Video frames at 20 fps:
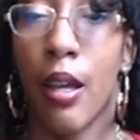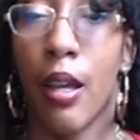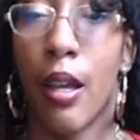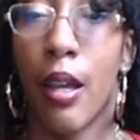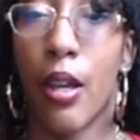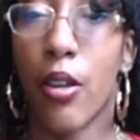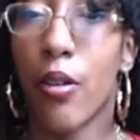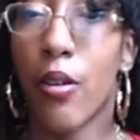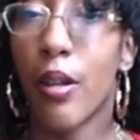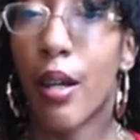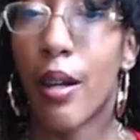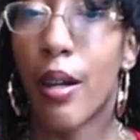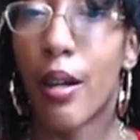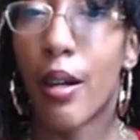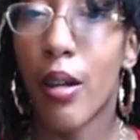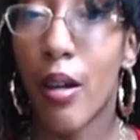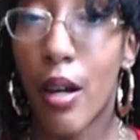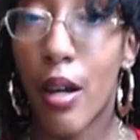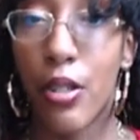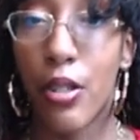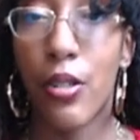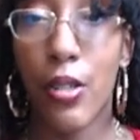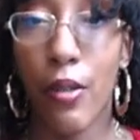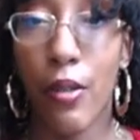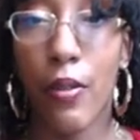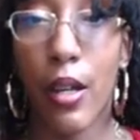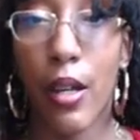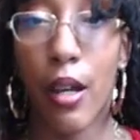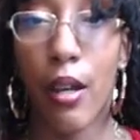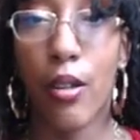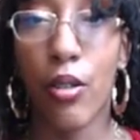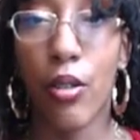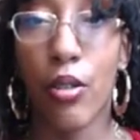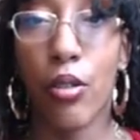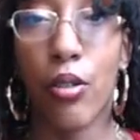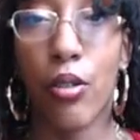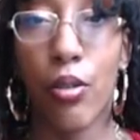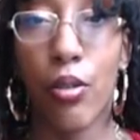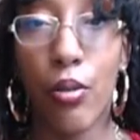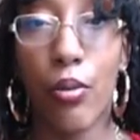and you're not conscious of that,
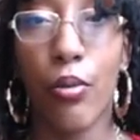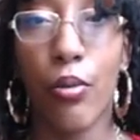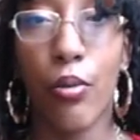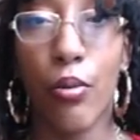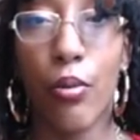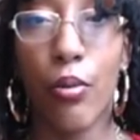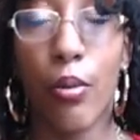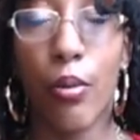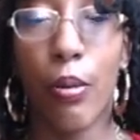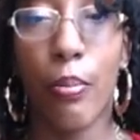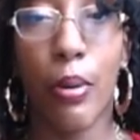you